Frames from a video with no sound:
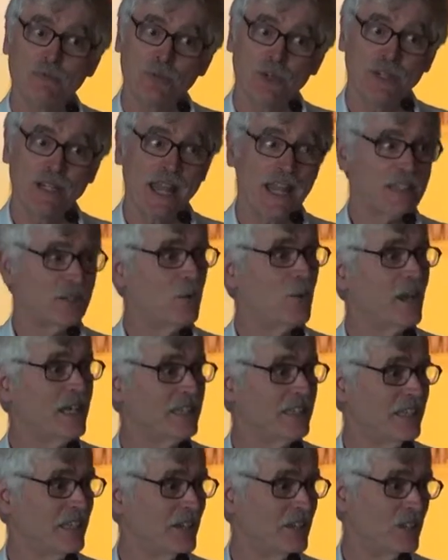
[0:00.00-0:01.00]
we're not
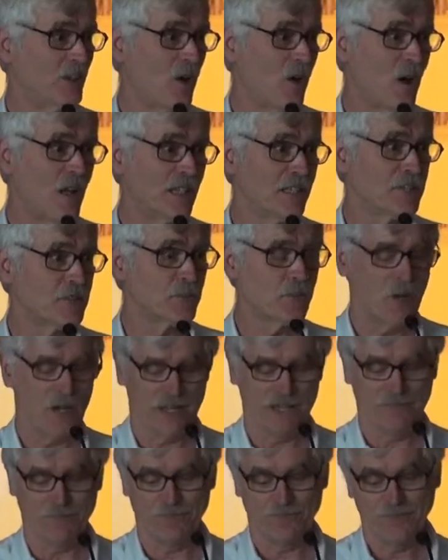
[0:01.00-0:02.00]
quite there to all is
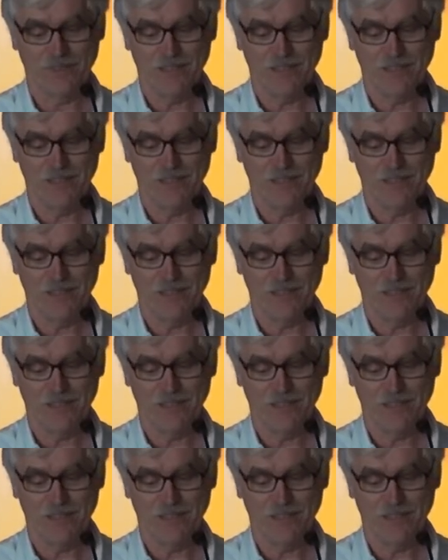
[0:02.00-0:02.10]
one.